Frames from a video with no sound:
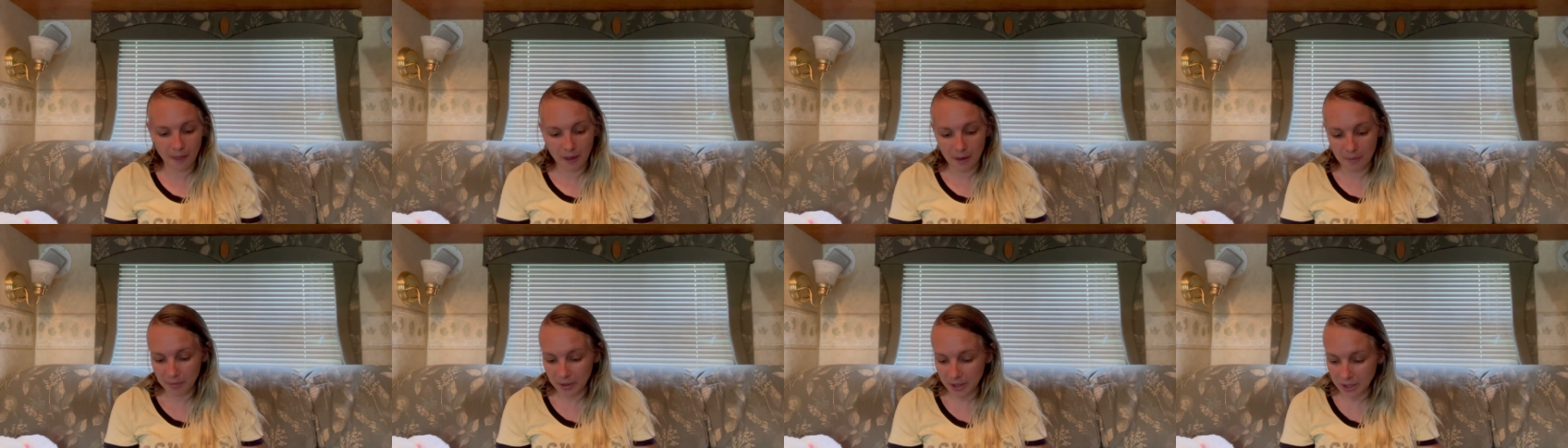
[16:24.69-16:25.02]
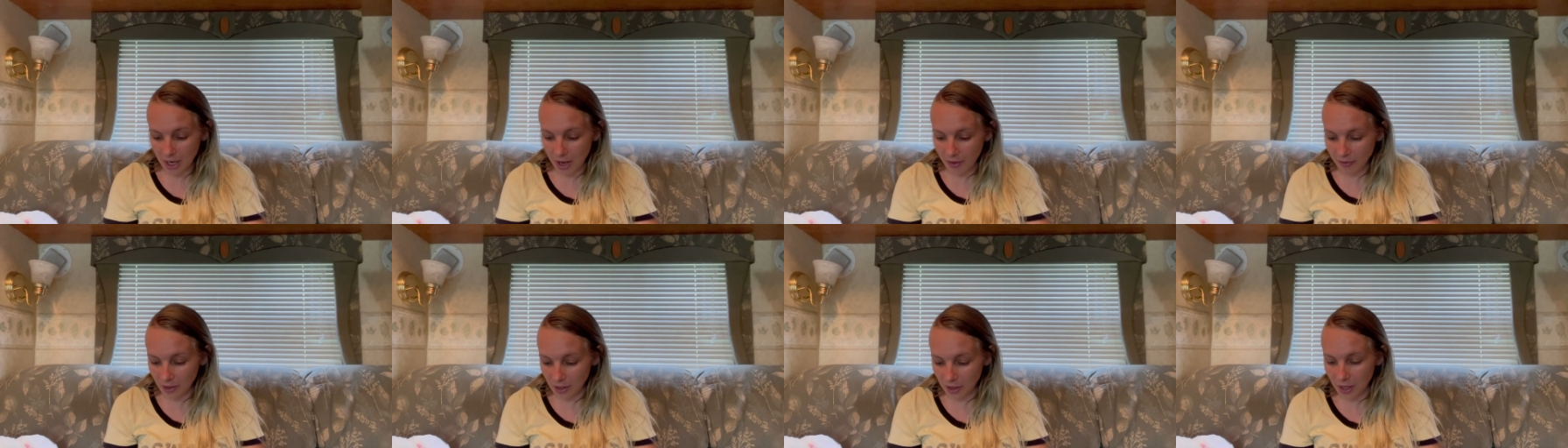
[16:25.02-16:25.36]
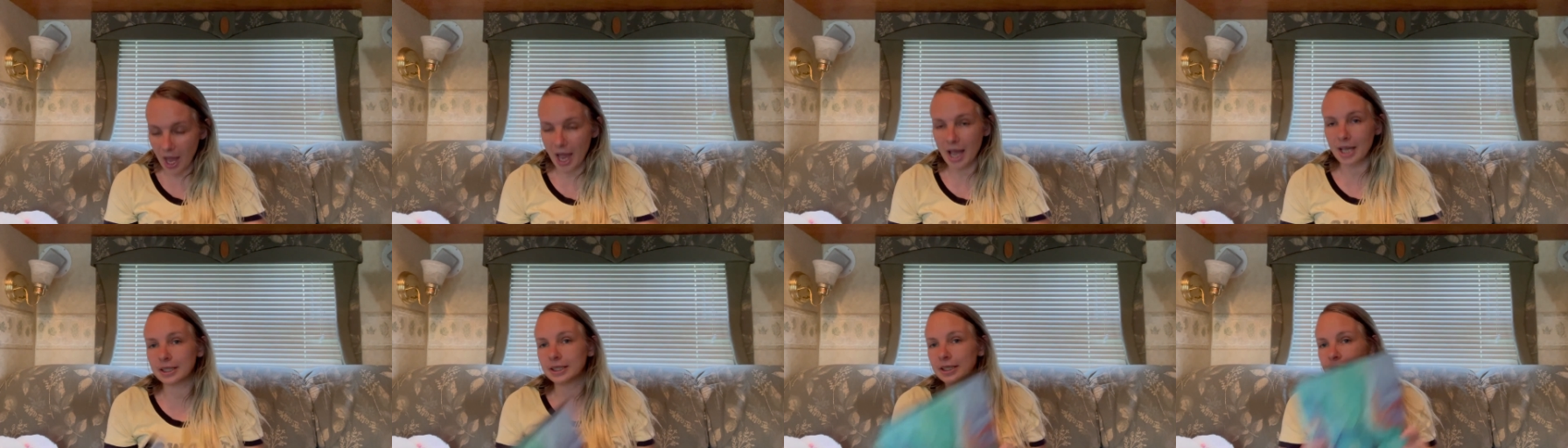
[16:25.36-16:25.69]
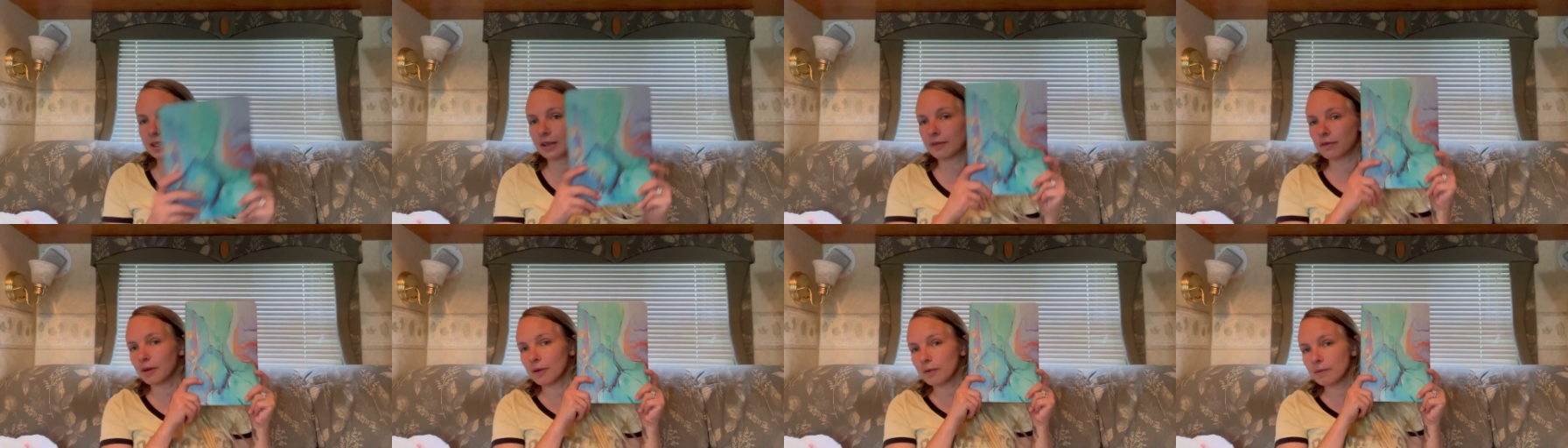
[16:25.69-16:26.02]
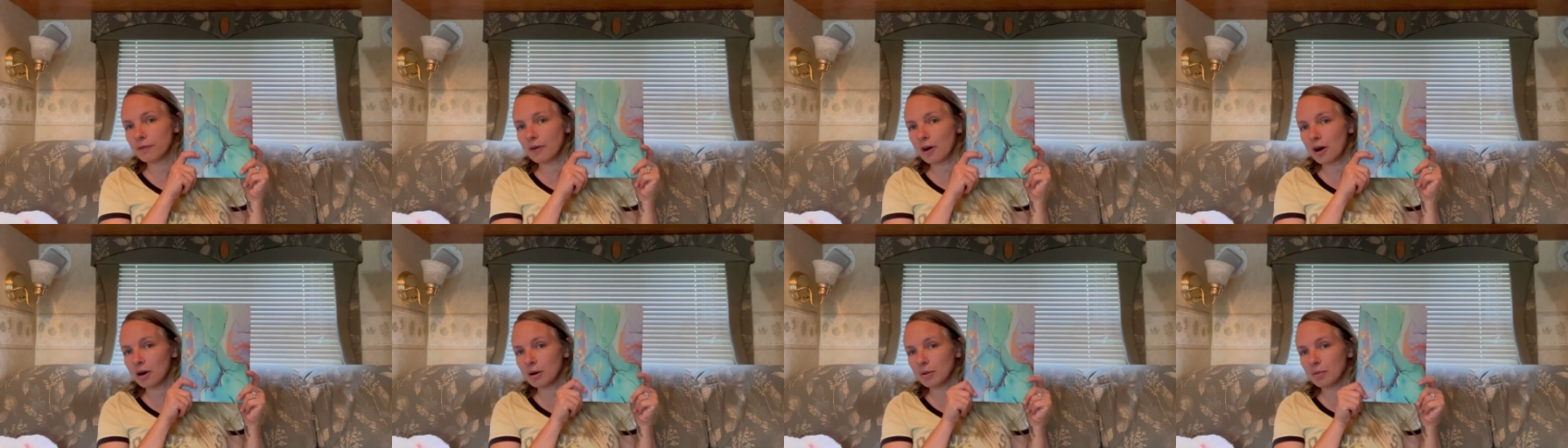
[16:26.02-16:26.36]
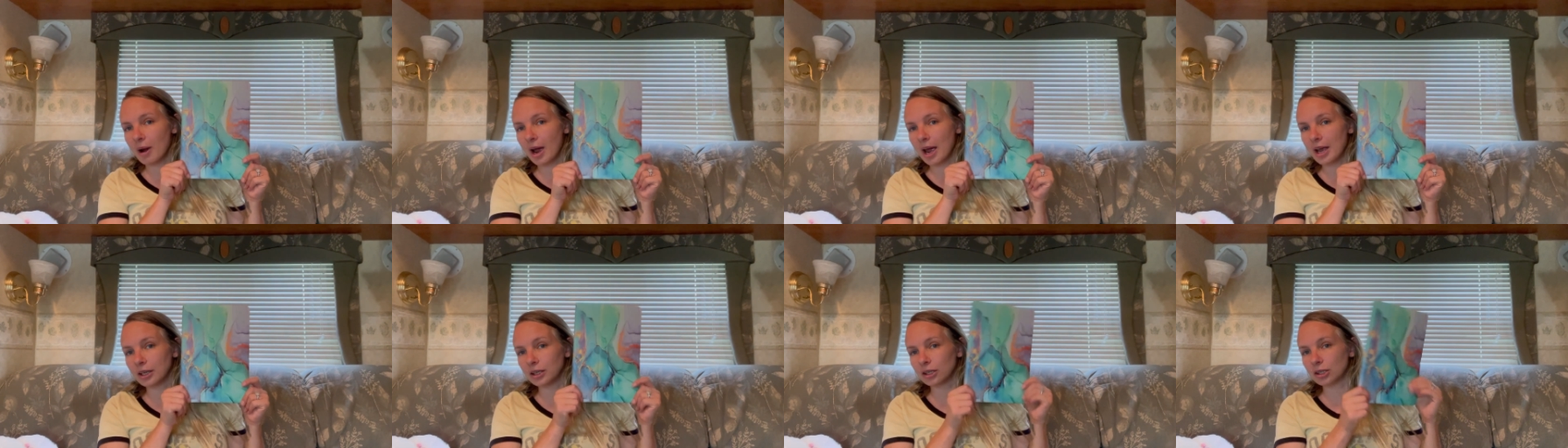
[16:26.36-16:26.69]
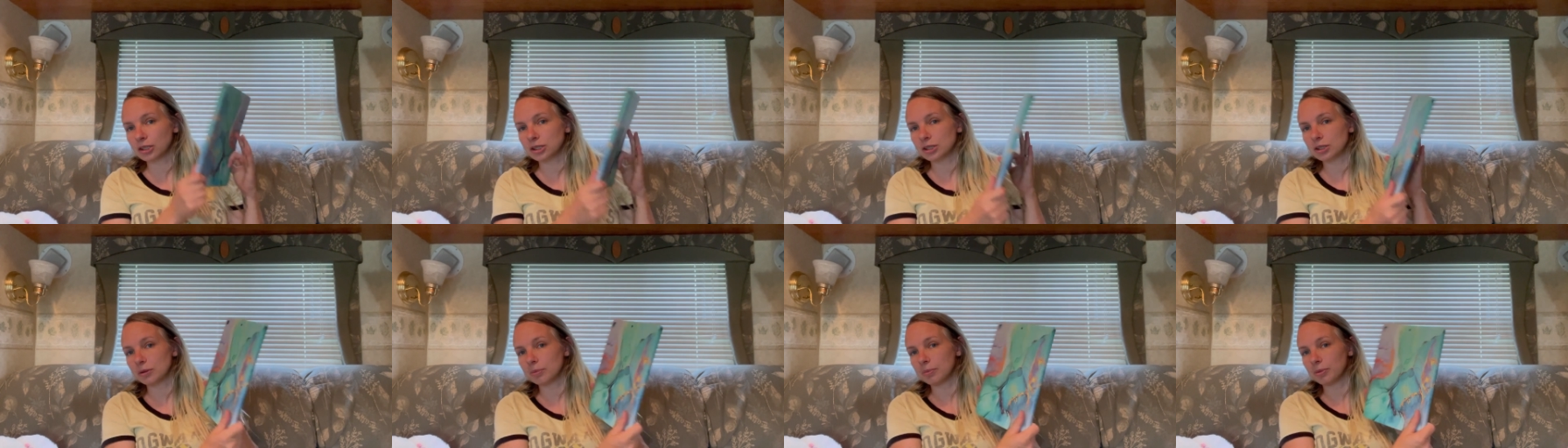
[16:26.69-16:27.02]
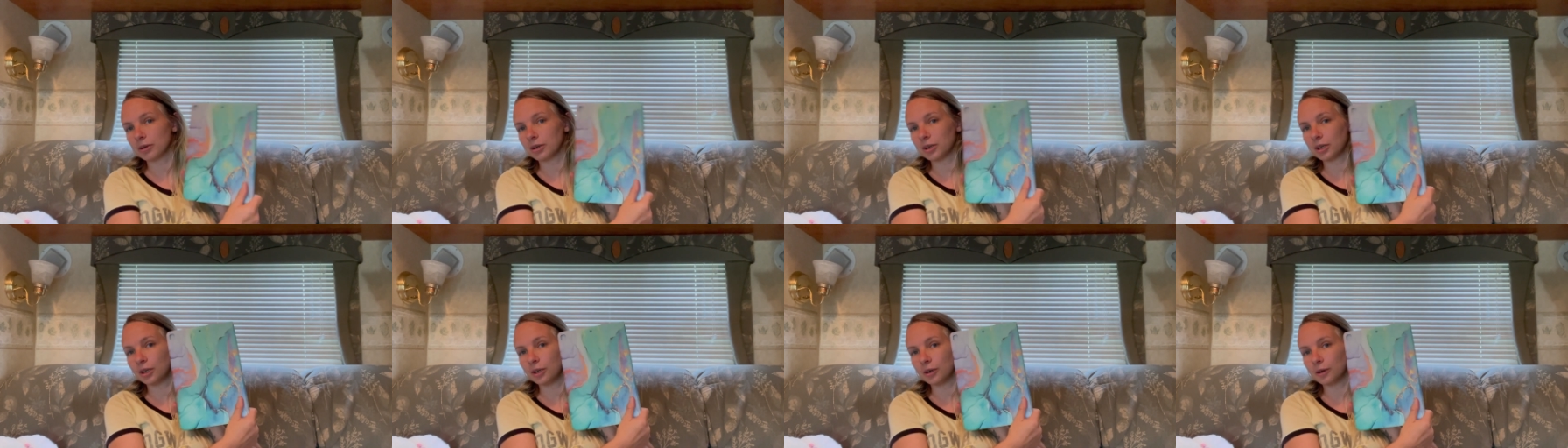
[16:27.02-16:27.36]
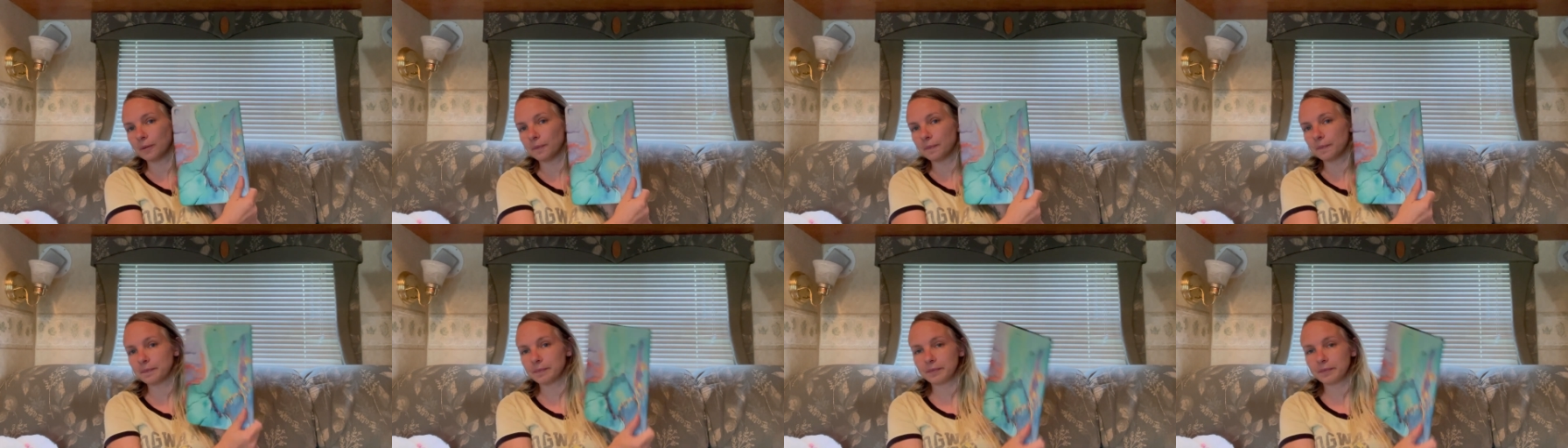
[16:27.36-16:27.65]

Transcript: But nonetheless, from far away, it looks super cute.